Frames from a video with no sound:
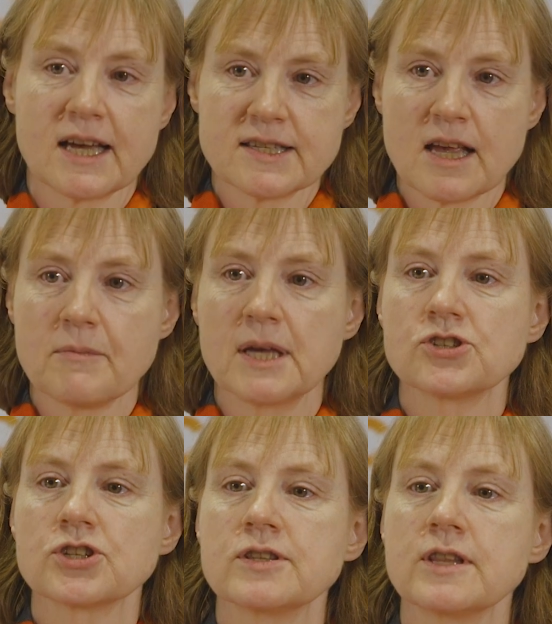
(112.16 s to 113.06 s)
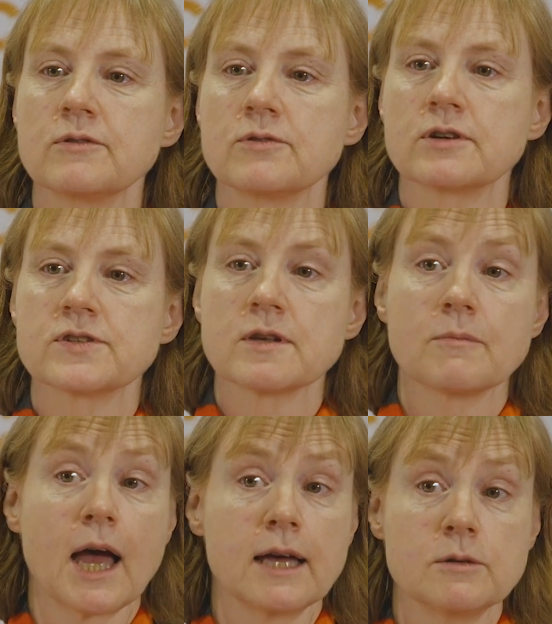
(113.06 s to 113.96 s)
as I mentioned, there, there, are
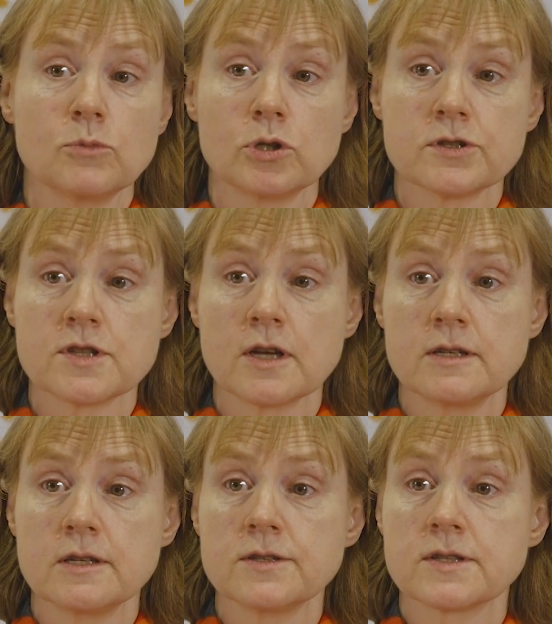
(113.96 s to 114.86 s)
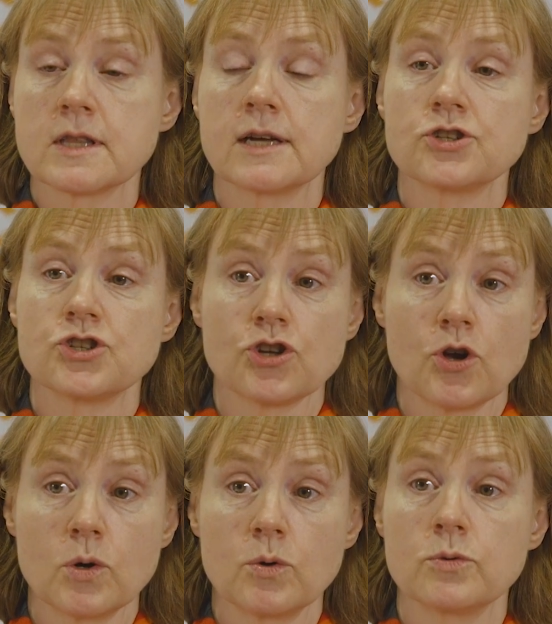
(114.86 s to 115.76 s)
some animal studies that
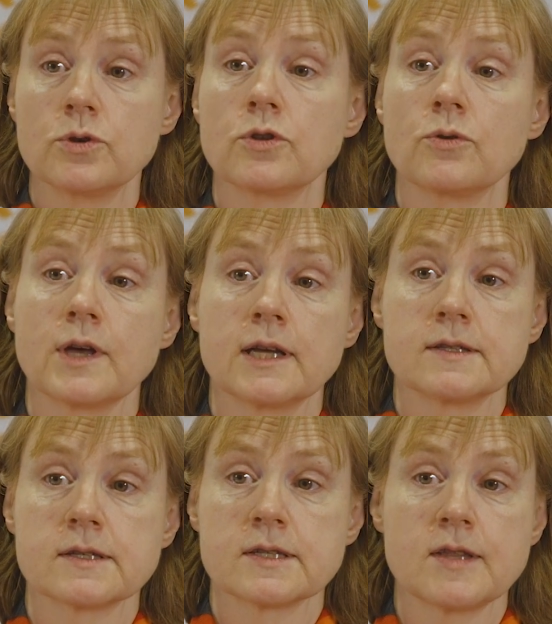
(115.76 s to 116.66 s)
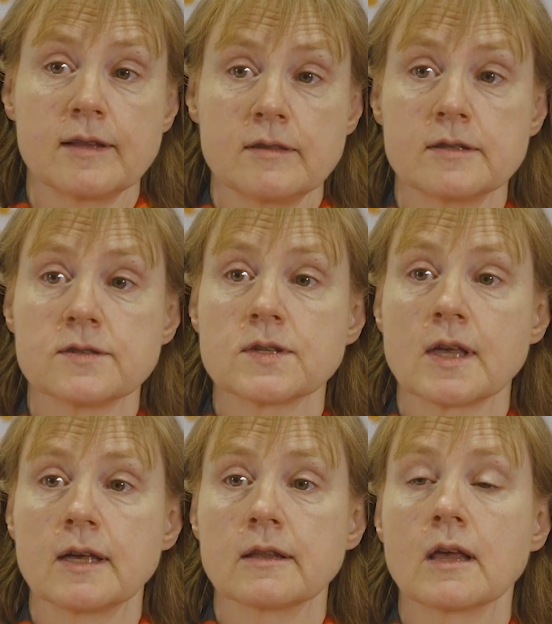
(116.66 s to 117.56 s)
show, you know, that statins
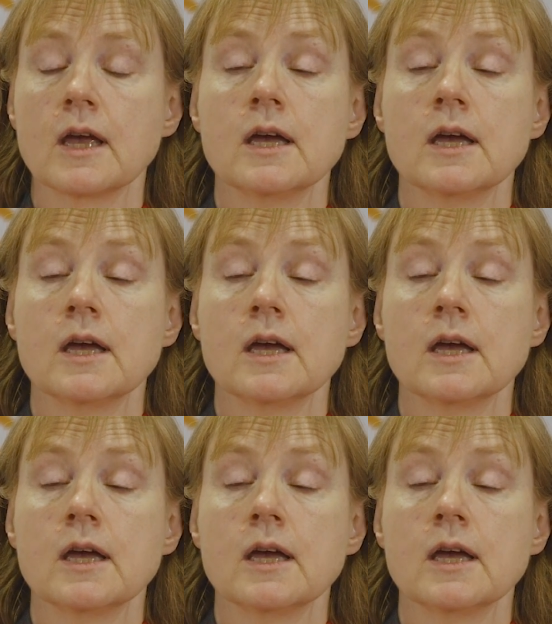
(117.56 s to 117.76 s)
can